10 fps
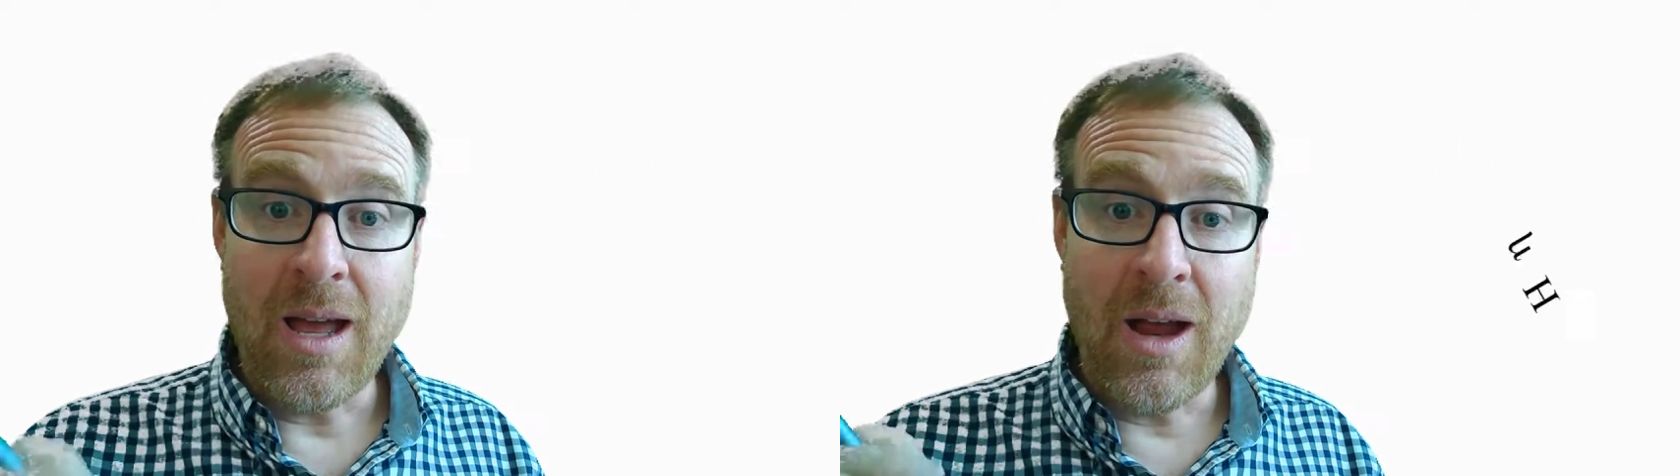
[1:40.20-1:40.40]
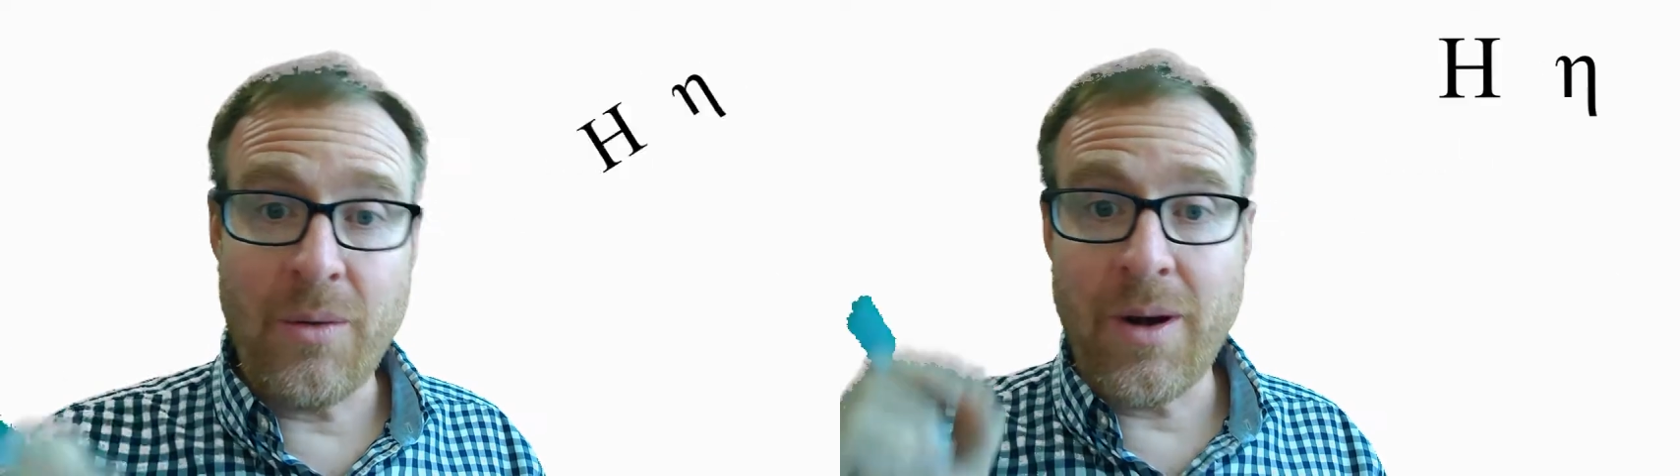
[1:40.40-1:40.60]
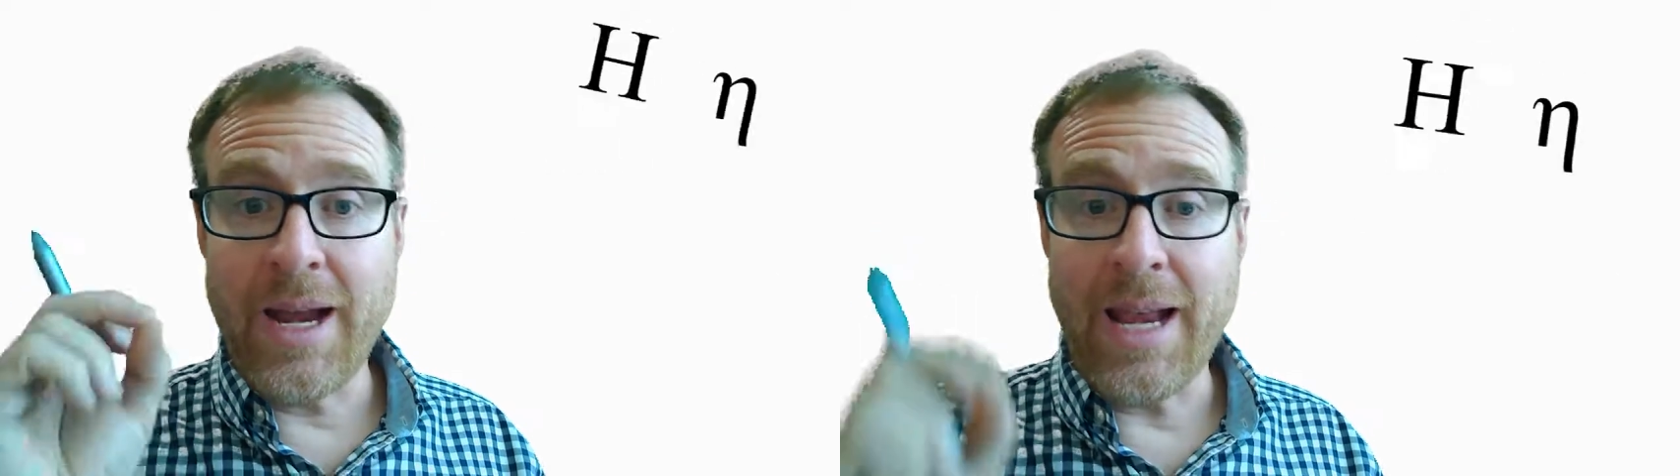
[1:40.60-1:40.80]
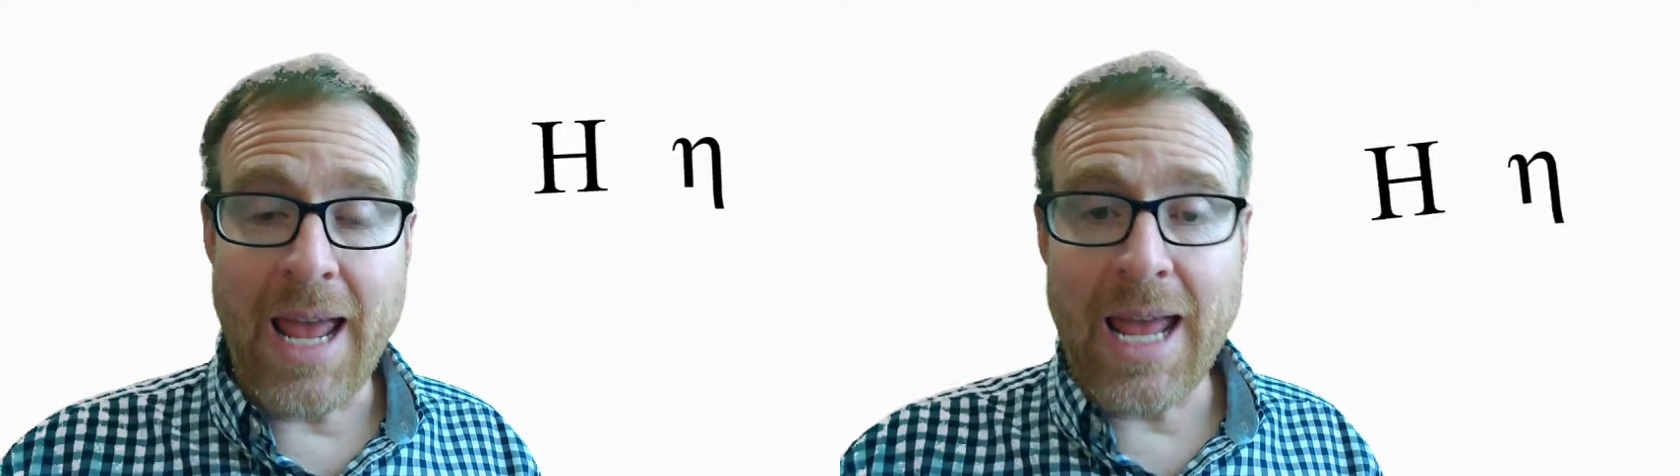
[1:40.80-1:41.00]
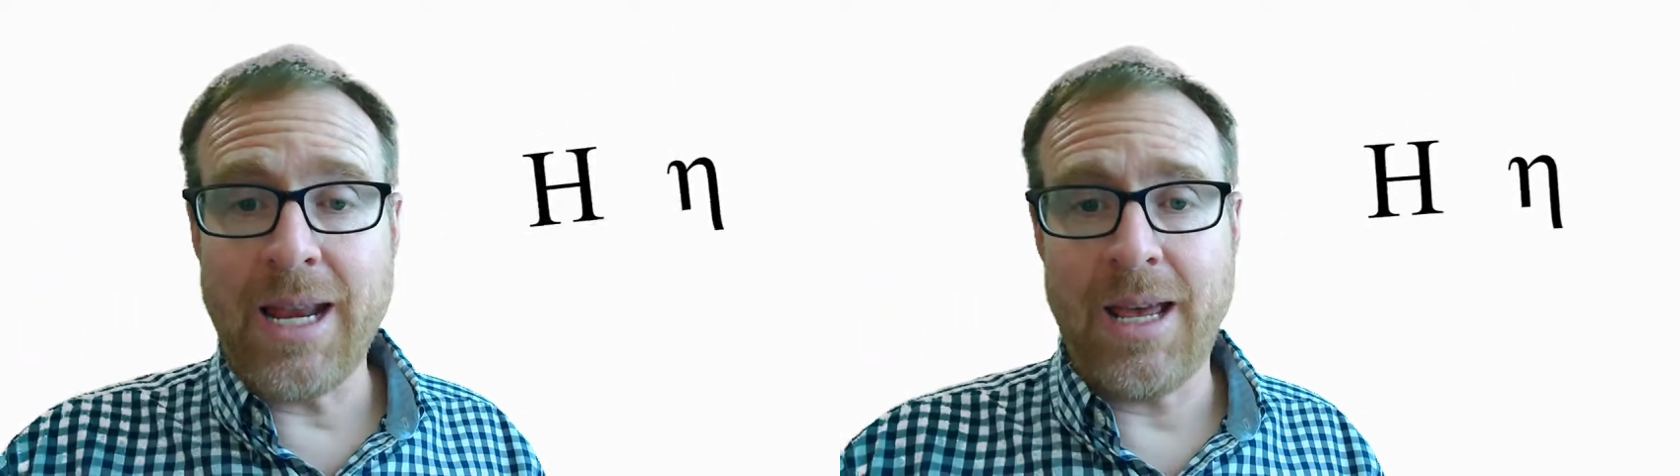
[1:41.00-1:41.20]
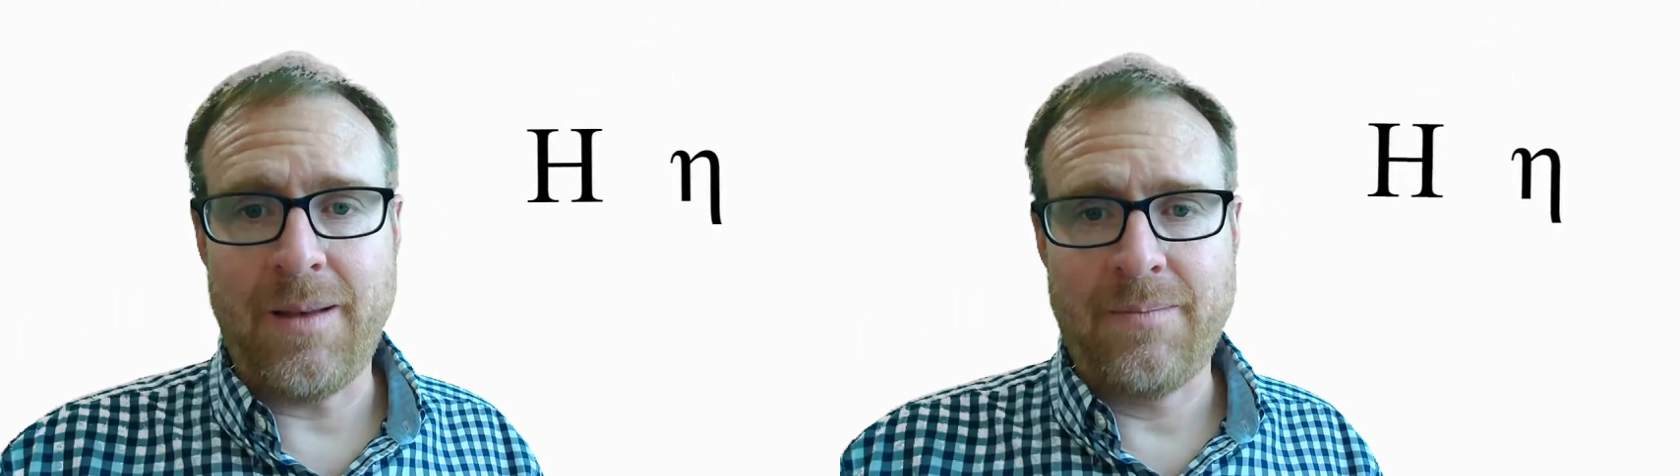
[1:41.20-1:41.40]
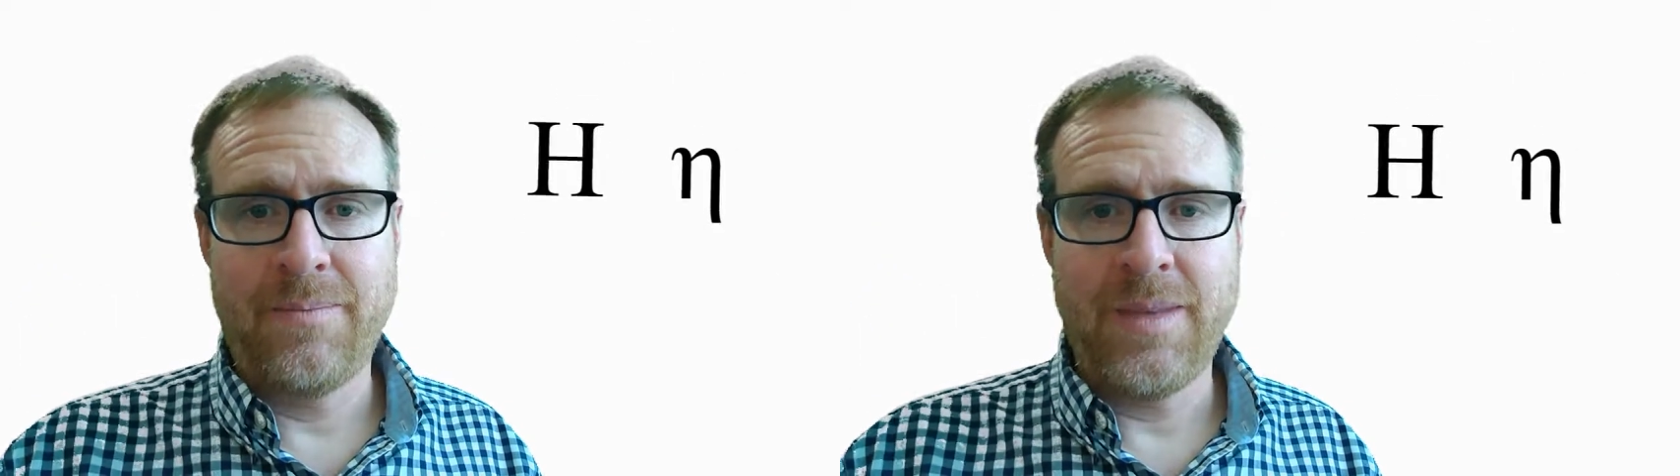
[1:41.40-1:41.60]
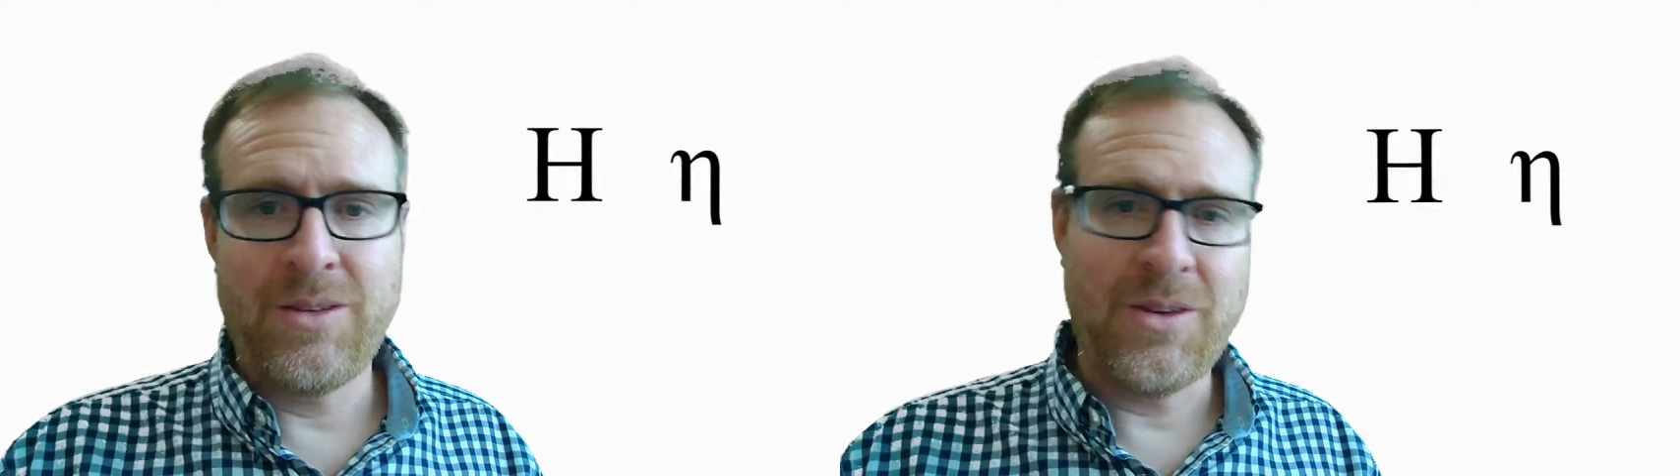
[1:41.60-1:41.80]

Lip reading: All right, eta is